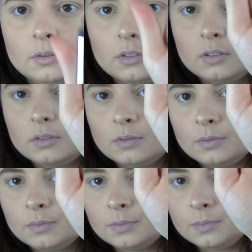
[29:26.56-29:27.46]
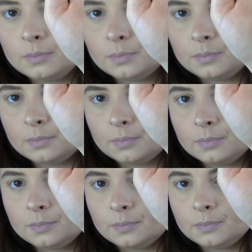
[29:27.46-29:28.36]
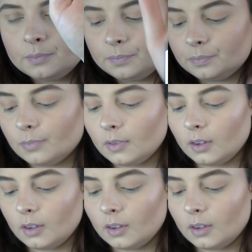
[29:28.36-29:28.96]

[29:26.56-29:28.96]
No one is speaking in this clip.